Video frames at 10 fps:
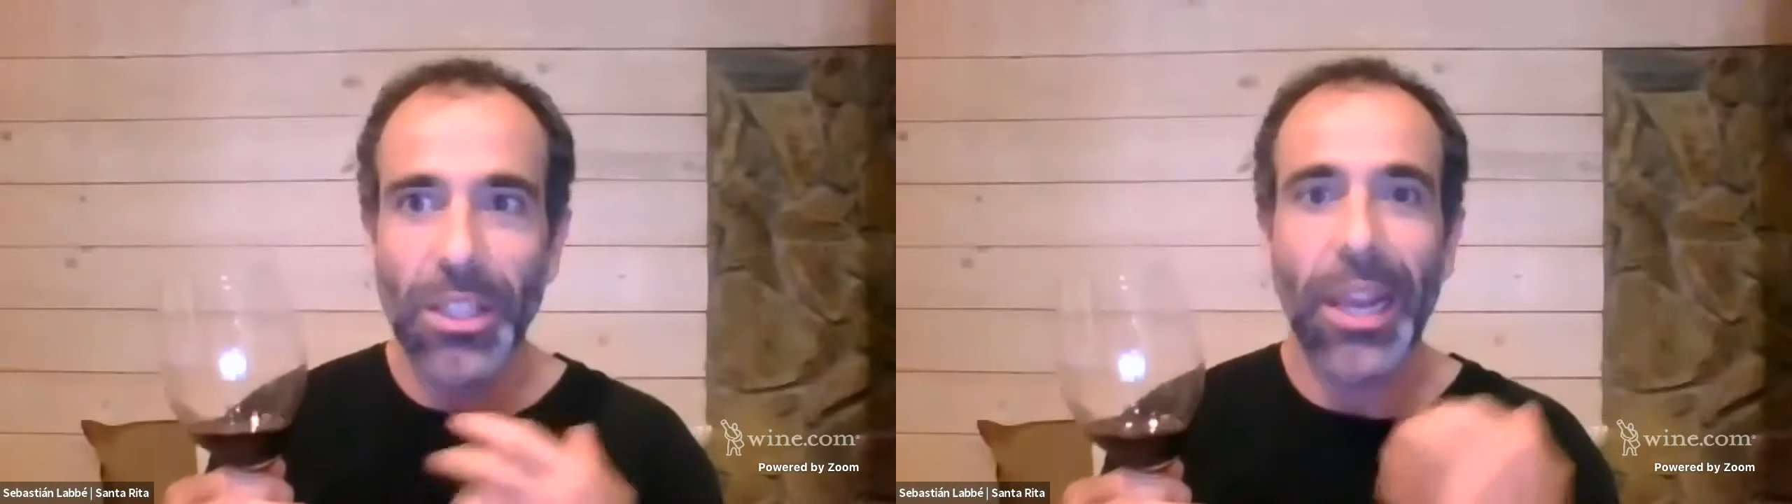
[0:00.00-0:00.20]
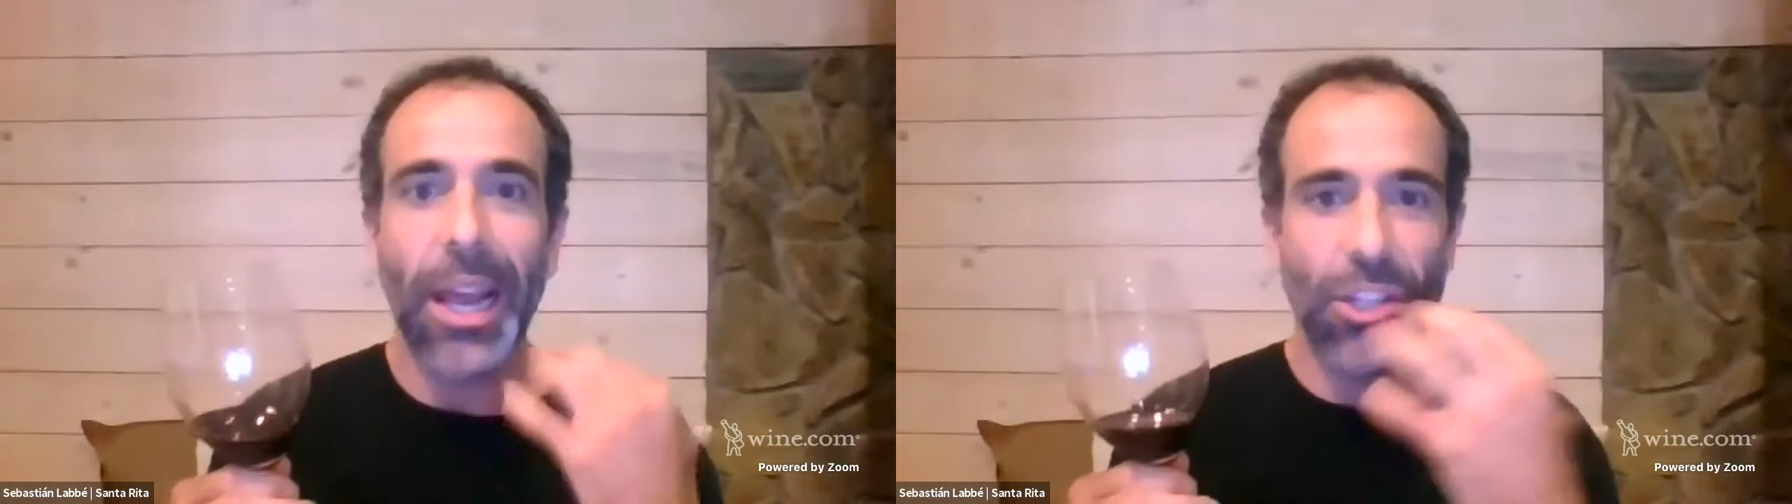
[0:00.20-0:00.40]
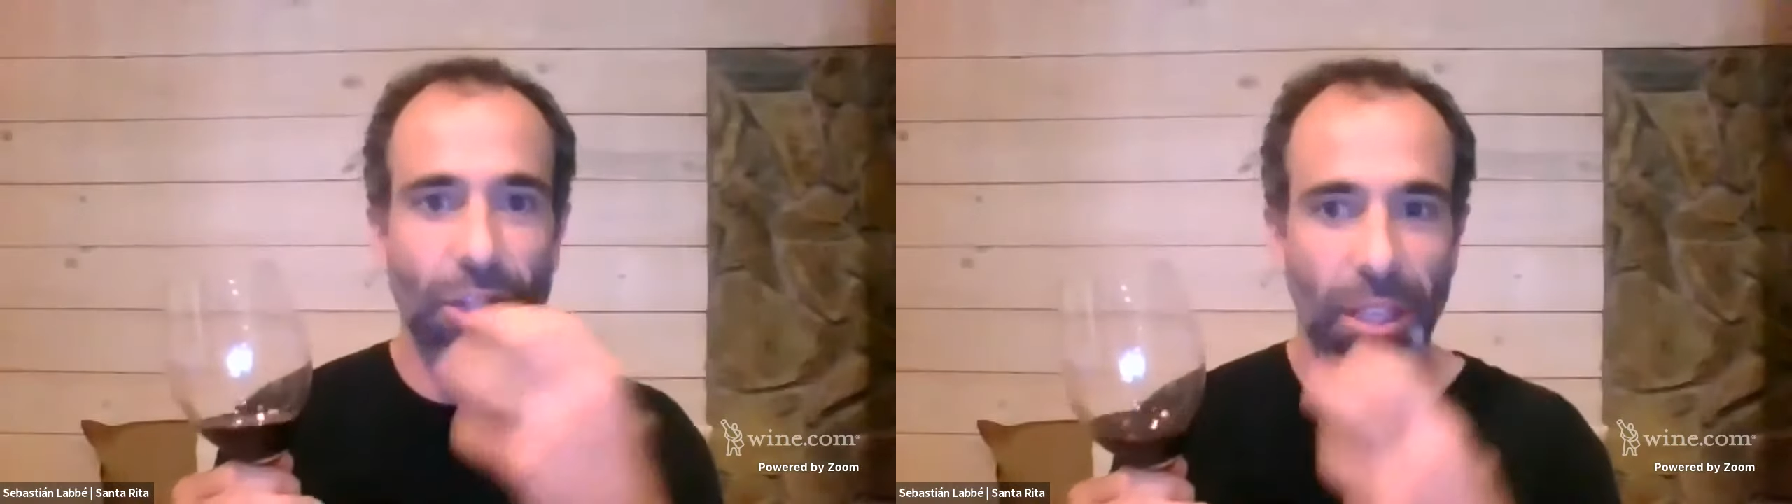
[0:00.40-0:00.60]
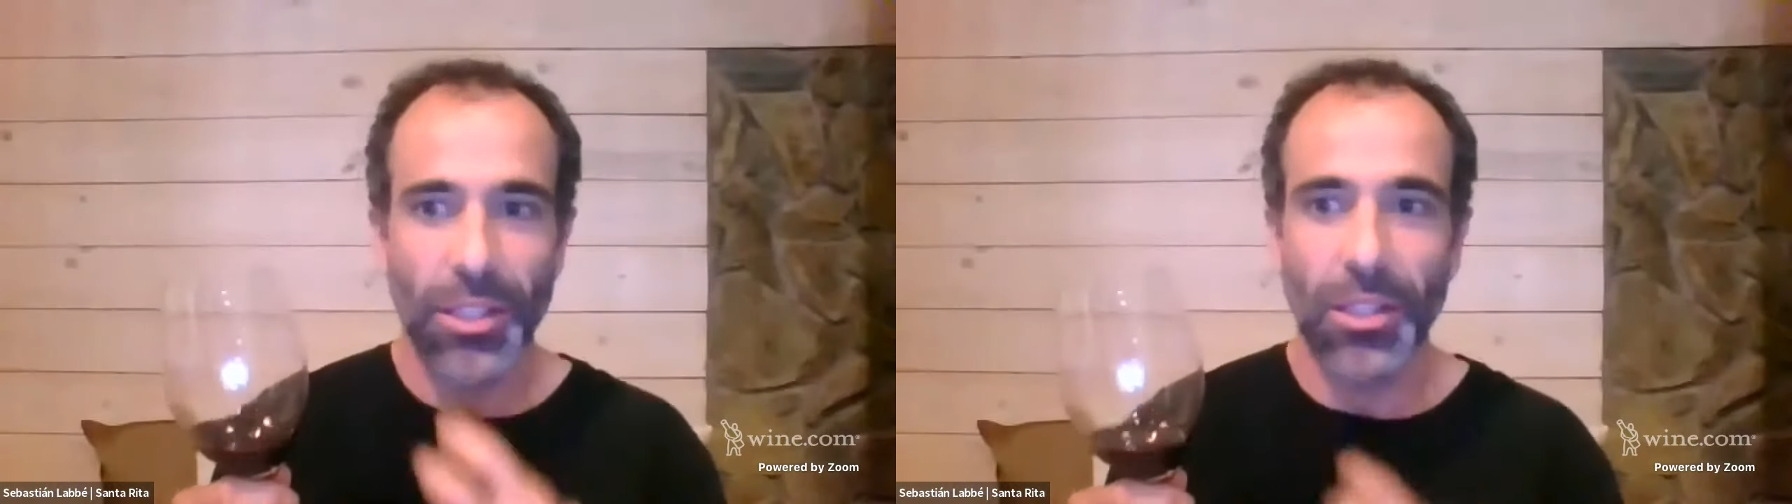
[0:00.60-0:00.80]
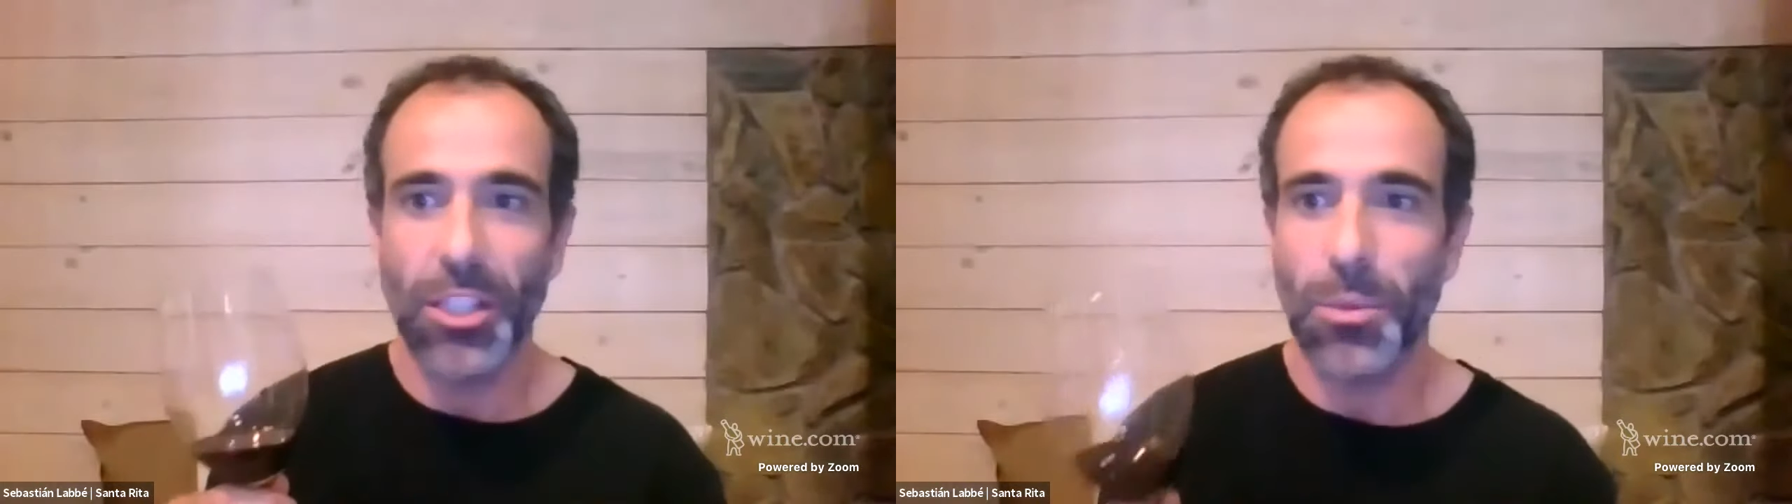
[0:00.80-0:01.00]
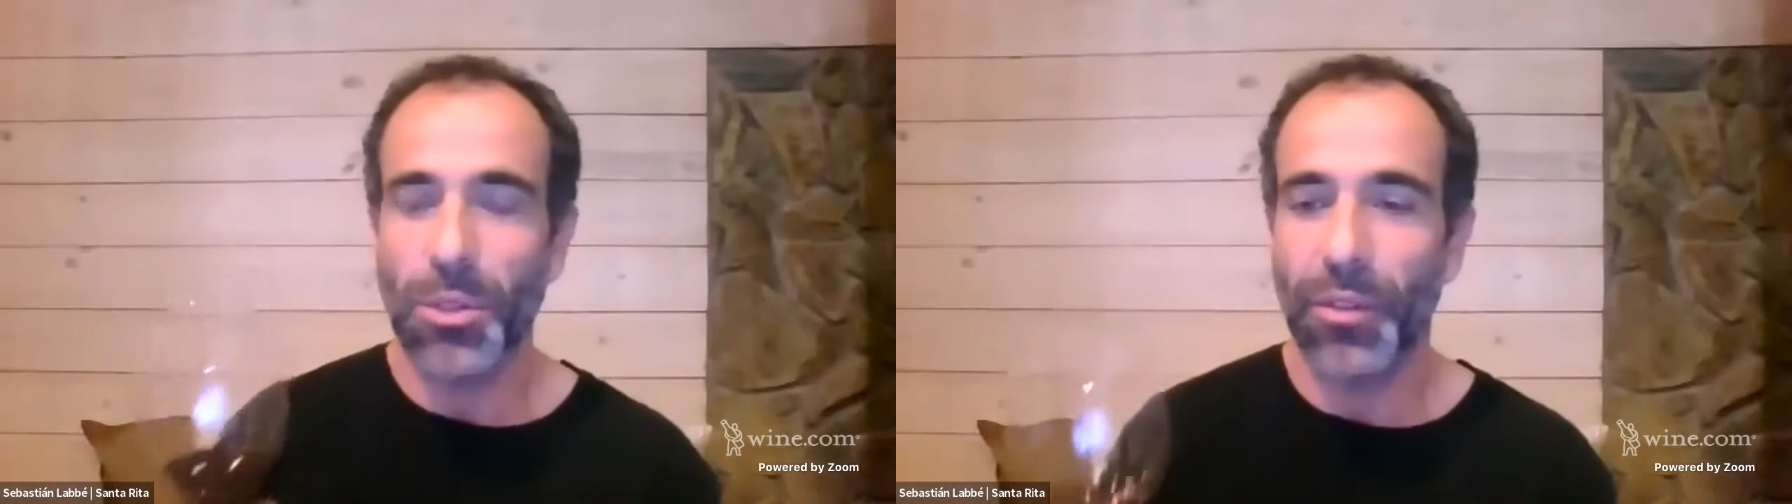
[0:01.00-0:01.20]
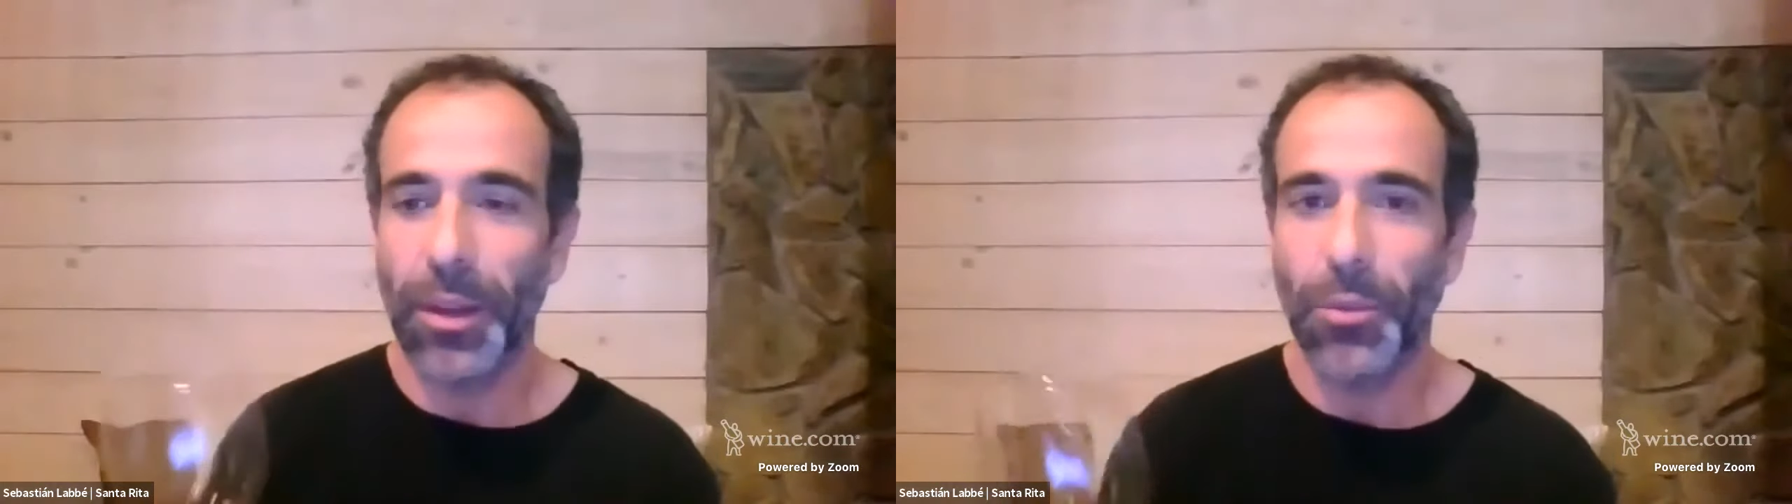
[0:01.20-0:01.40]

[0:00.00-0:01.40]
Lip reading: a lushness in terms of